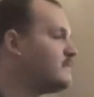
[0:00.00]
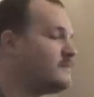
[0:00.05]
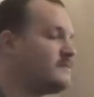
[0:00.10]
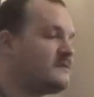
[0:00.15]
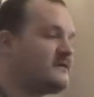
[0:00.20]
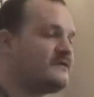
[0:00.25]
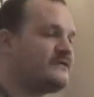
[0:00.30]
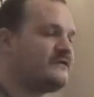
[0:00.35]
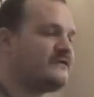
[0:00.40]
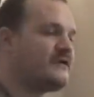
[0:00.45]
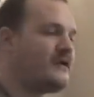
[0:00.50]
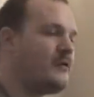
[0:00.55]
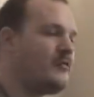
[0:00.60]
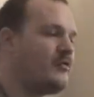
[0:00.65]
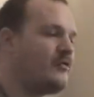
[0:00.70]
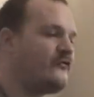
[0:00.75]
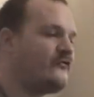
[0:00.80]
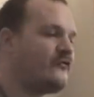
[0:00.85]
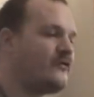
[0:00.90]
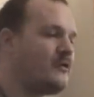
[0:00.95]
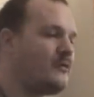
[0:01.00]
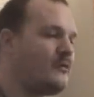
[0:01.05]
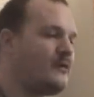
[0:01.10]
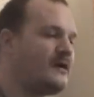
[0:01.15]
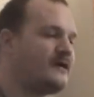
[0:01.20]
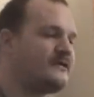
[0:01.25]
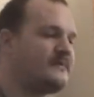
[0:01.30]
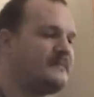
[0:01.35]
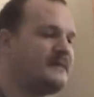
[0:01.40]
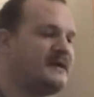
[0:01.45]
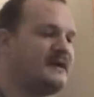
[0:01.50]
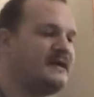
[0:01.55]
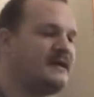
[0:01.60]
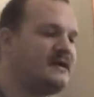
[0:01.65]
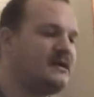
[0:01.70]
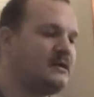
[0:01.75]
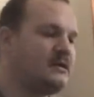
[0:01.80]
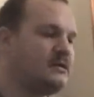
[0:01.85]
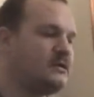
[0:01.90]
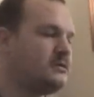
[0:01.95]
This is coming from
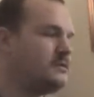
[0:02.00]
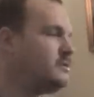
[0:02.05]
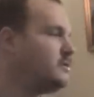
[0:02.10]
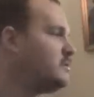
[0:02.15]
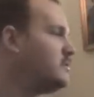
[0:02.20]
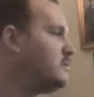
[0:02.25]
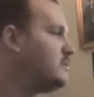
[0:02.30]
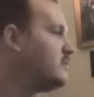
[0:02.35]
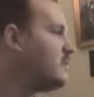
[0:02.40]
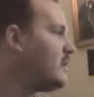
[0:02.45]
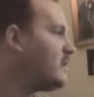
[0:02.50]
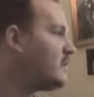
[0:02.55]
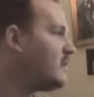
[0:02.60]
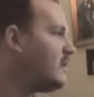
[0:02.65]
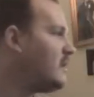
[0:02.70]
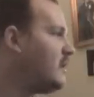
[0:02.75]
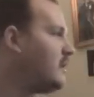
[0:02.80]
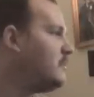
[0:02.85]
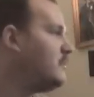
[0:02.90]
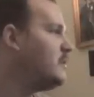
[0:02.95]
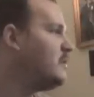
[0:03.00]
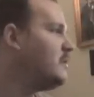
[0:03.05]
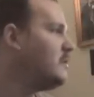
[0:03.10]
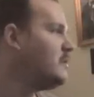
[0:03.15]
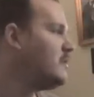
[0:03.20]
Wikipedia.com.